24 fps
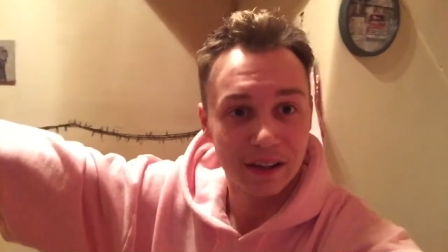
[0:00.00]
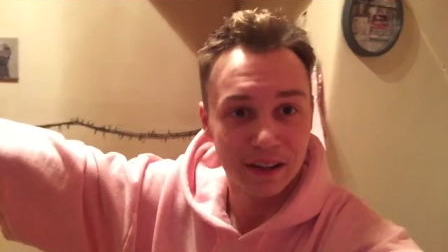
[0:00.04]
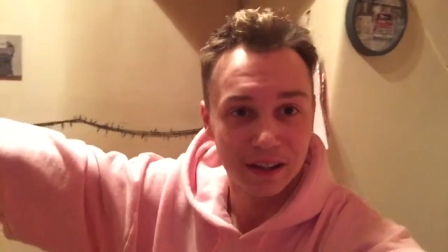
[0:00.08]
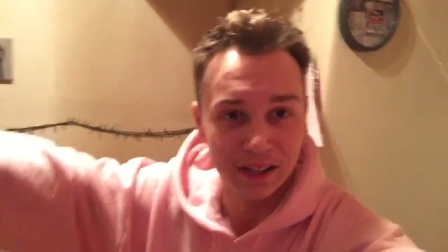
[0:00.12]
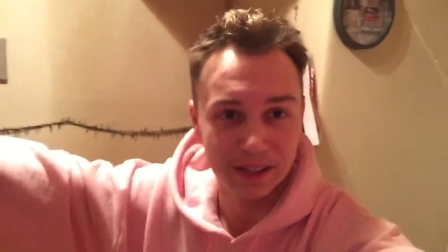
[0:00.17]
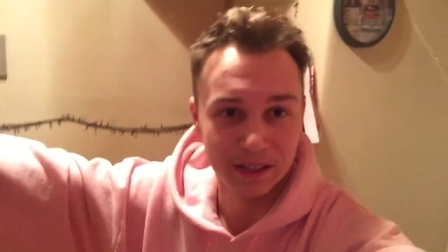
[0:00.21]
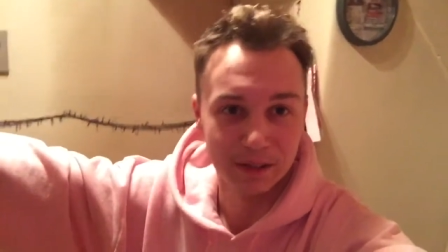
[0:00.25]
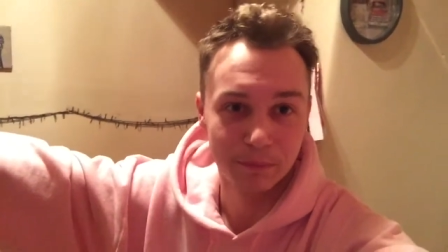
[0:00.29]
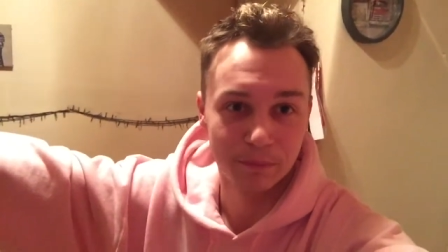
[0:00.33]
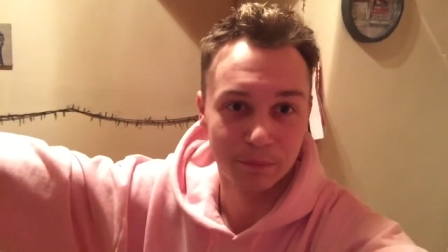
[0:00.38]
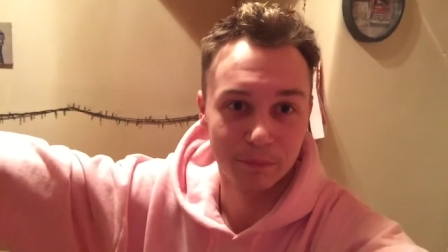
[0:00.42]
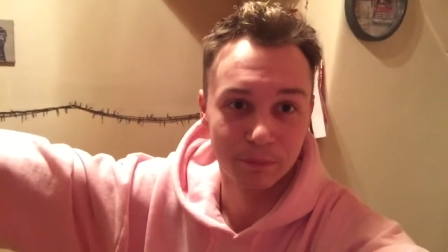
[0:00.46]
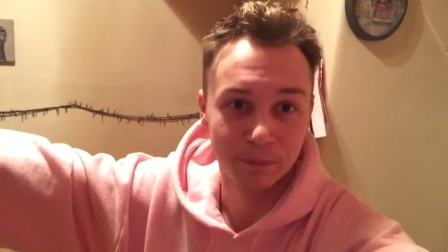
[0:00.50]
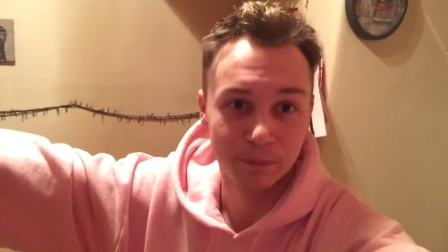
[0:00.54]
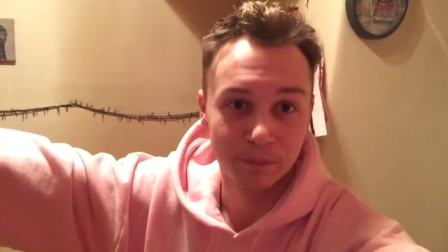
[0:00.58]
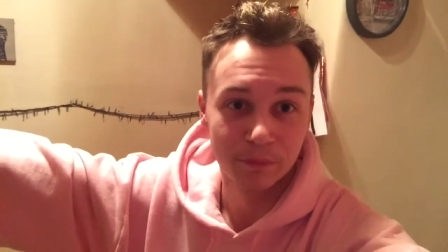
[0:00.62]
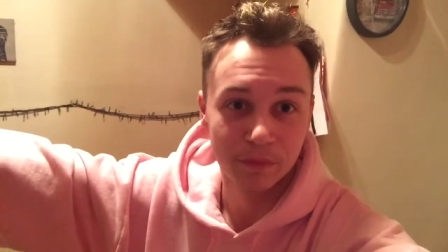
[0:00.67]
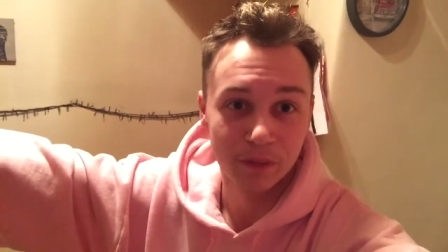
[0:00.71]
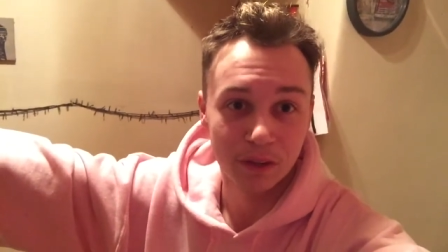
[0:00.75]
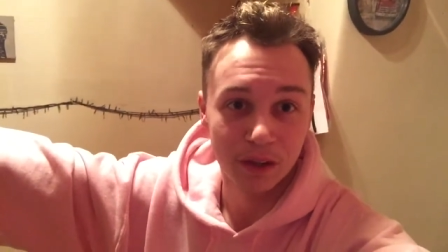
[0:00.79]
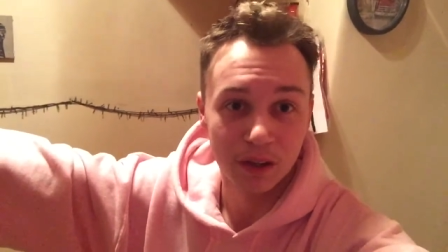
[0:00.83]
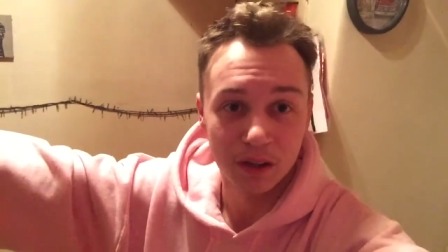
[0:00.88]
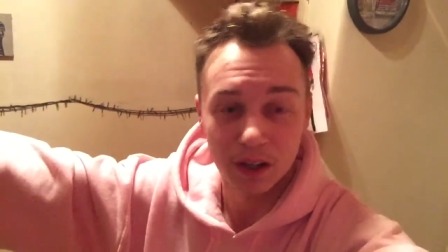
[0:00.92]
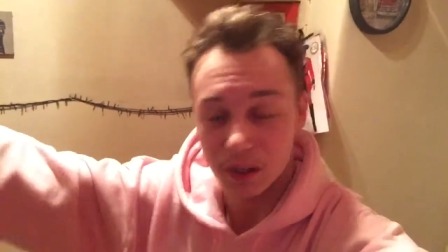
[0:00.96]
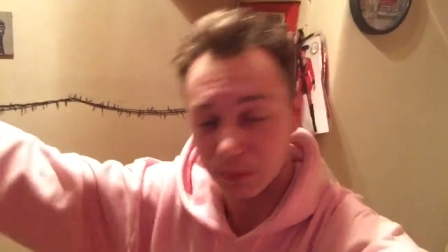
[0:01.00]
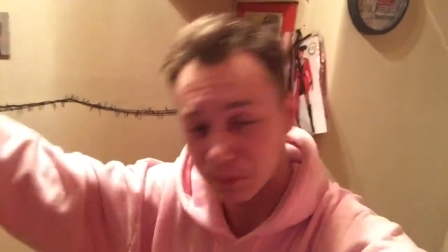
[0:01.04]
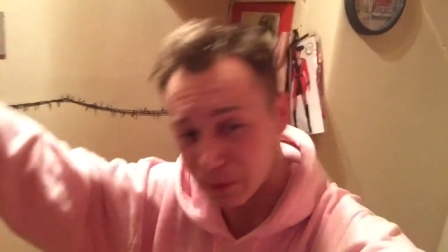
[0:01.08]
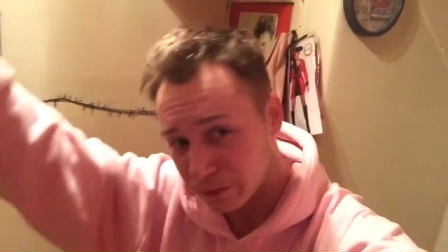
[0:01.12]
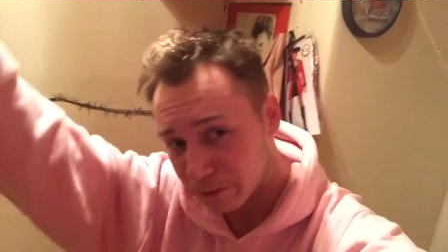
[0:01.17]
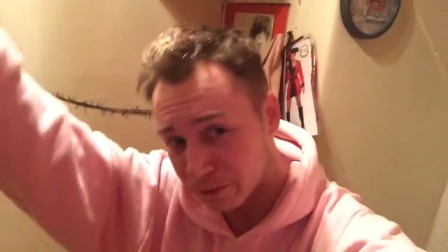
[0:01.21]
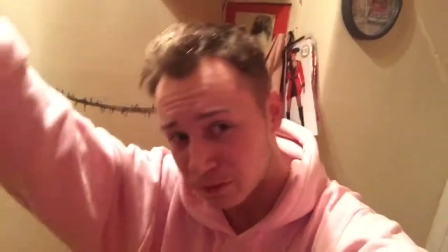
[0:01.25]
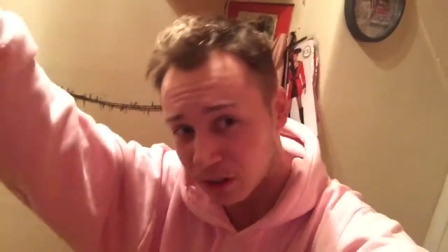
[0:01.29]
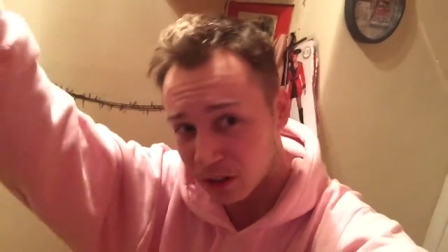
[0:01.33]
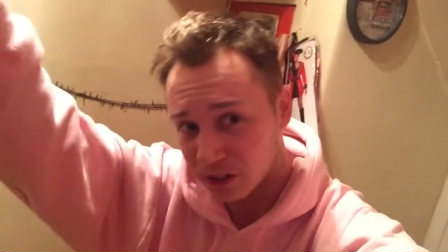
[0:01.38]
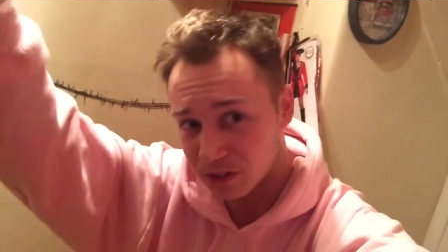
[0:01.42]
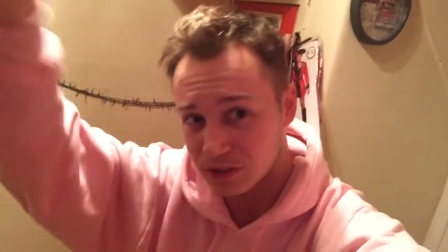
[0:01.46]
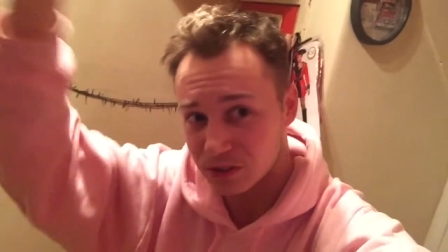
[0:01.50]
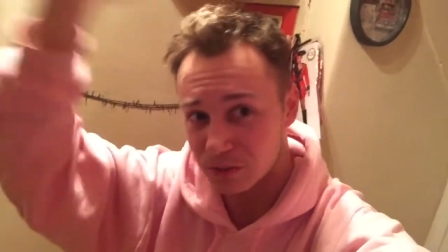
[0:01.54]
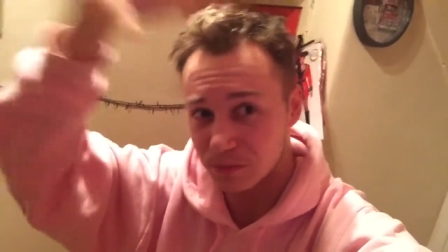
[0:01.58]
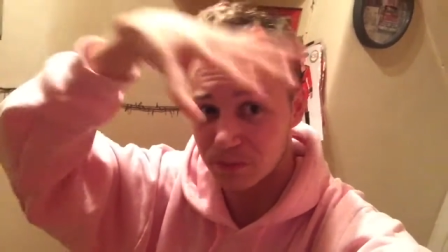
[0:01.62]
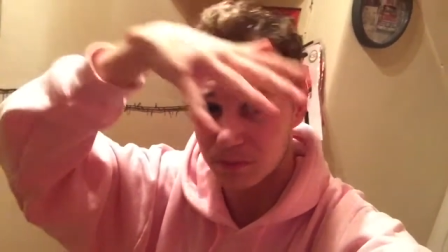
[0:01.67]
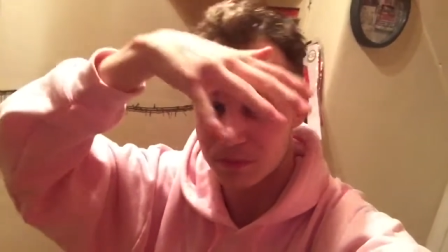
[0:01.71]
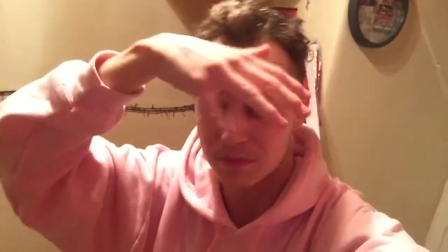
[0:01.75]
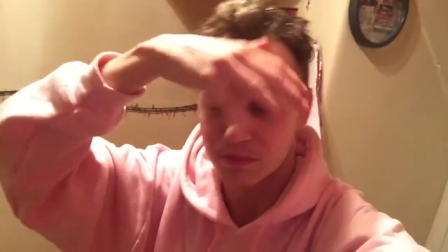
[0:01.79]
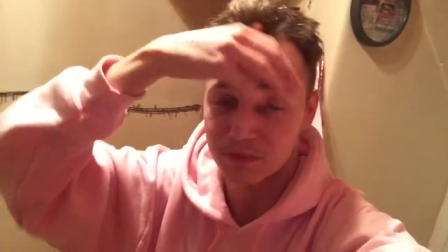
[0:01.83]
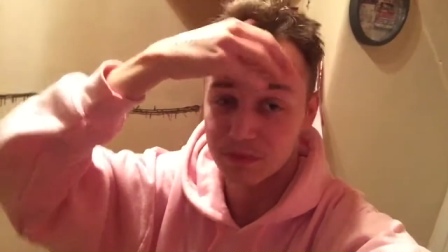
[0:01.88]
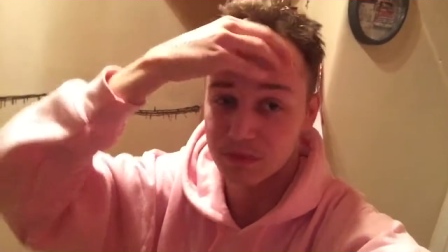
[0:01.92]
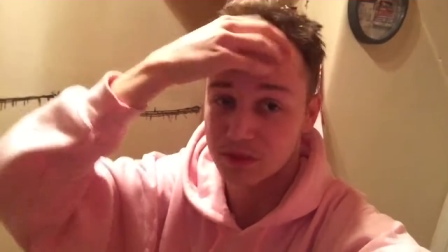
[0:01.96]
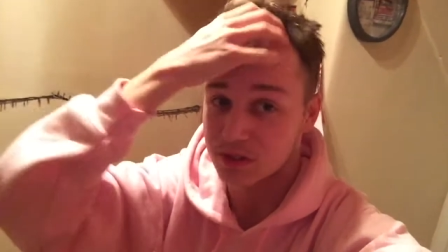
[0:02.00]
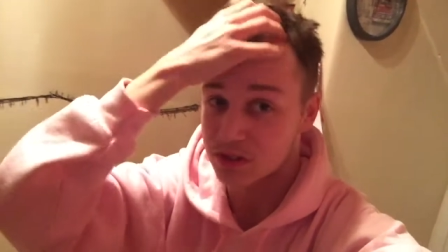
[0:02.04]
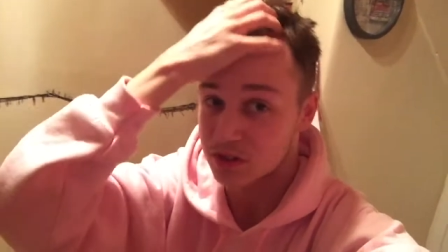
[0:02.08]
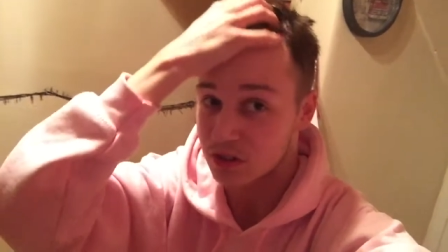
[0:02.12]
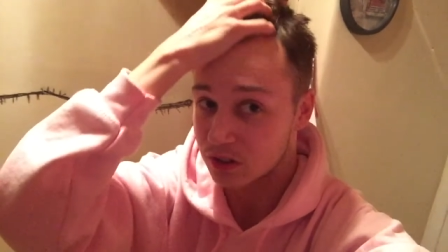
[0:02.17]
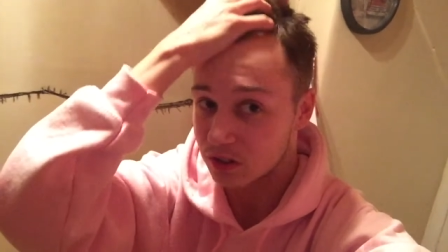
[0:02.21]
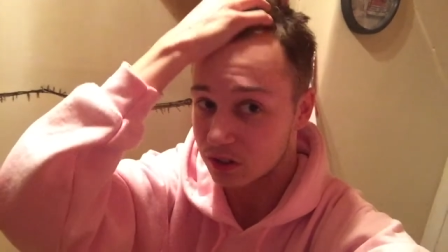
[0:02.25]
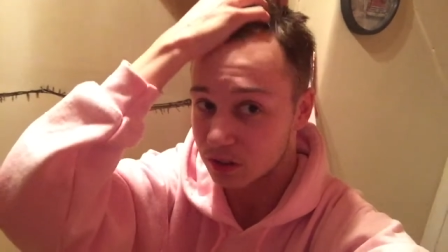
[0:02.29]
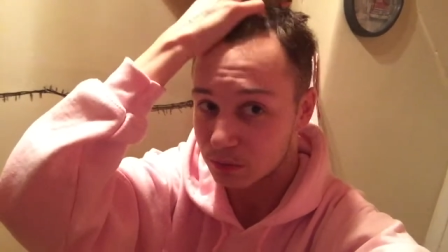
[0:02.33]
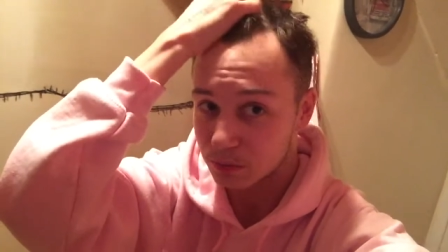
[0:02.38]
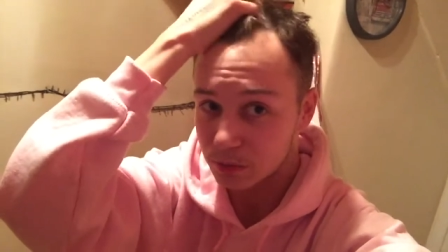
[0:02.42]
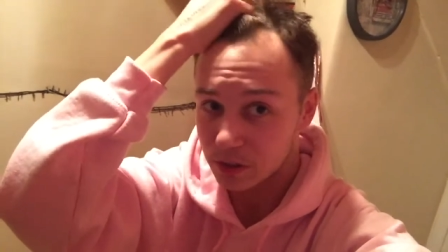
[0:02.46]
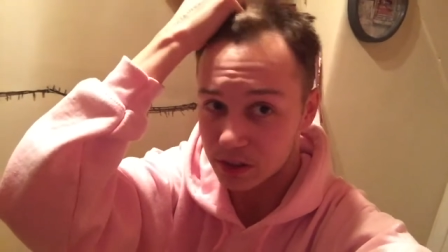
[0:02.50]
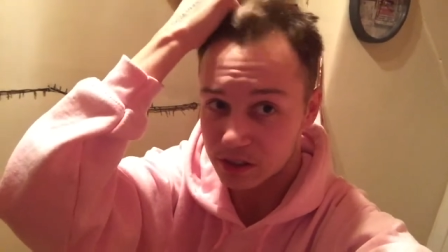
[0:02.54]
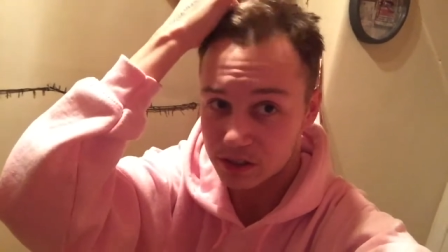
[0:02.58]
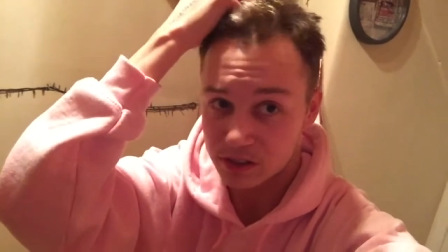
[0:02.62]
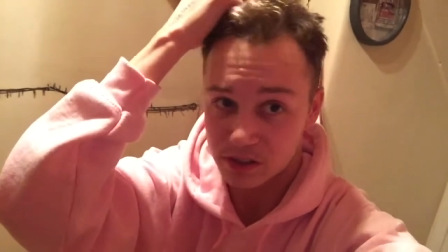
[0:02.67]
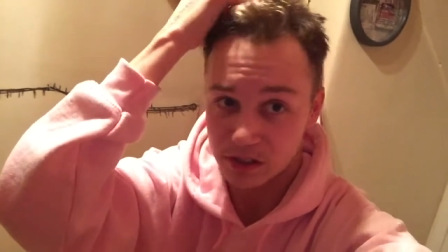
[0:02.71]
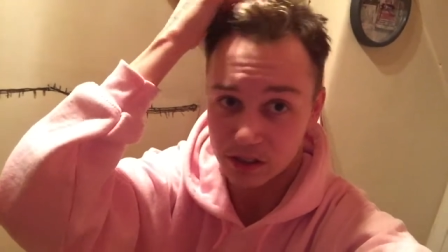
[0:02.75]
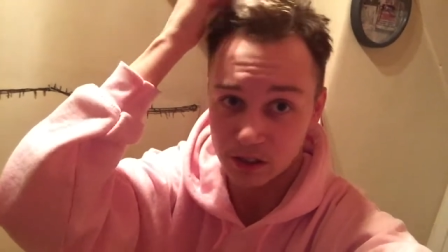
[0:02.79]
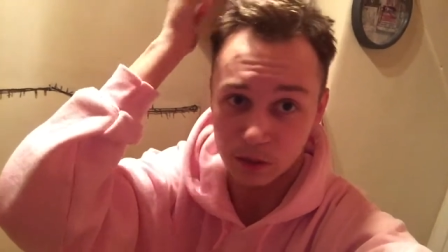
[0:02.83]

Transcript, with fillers: Um, I might vlog some certain bits,